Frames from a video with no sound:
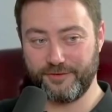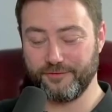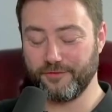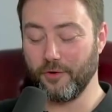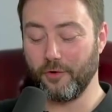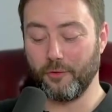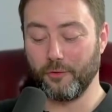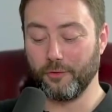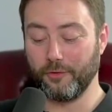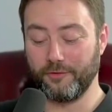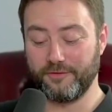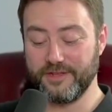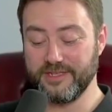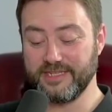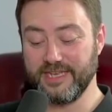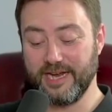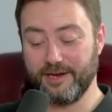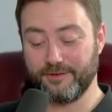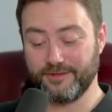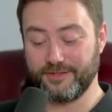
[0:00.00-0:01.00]
you've got all of this
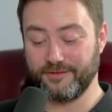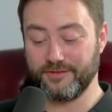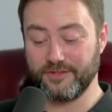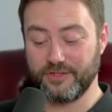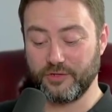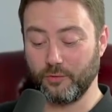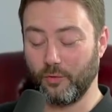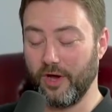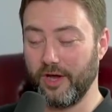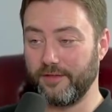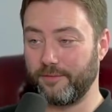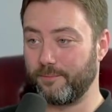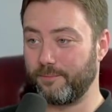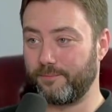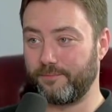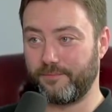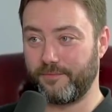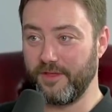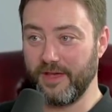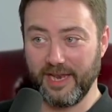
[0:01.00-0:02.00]
narrative as to why
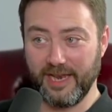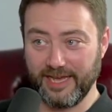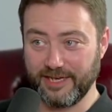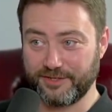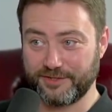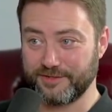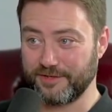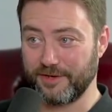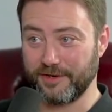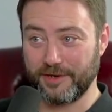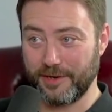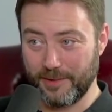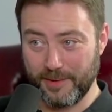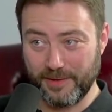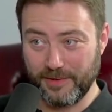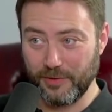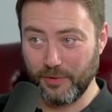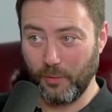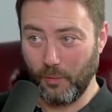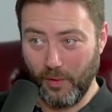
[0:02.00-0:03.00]
the elections aren't
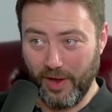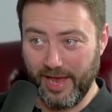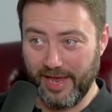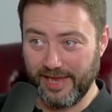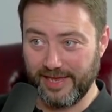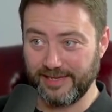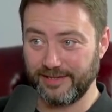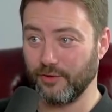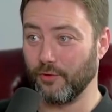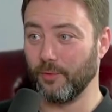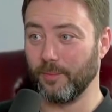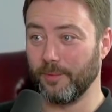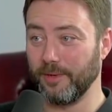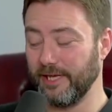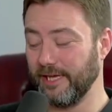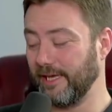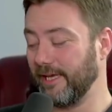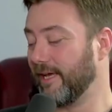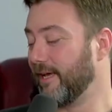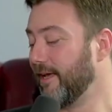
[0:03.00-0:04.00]
going your way
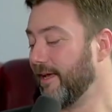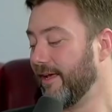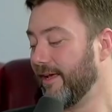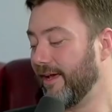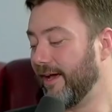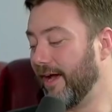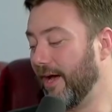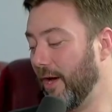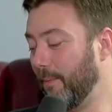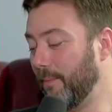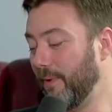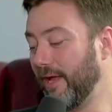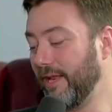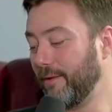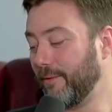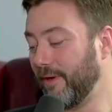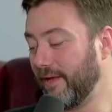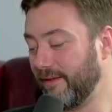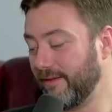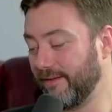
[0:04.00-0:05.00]
normally. But
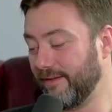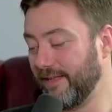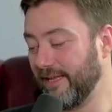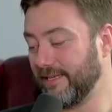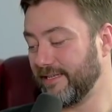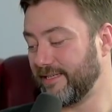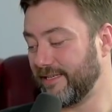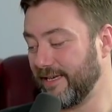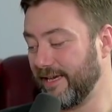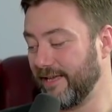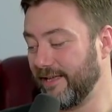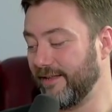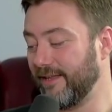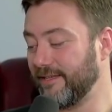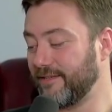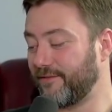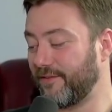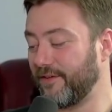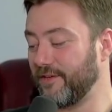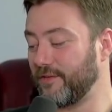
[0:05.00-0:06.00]
anyway,
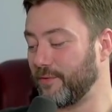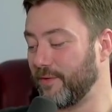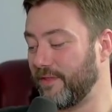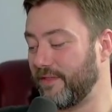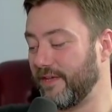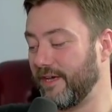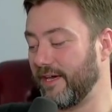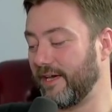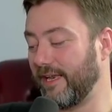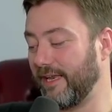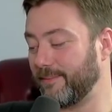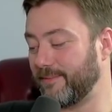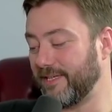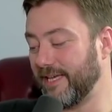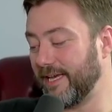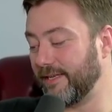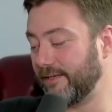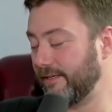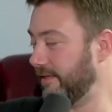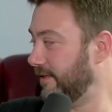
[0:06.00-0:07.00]
let's finish with clip
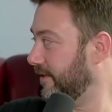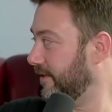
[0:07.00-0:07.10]
10.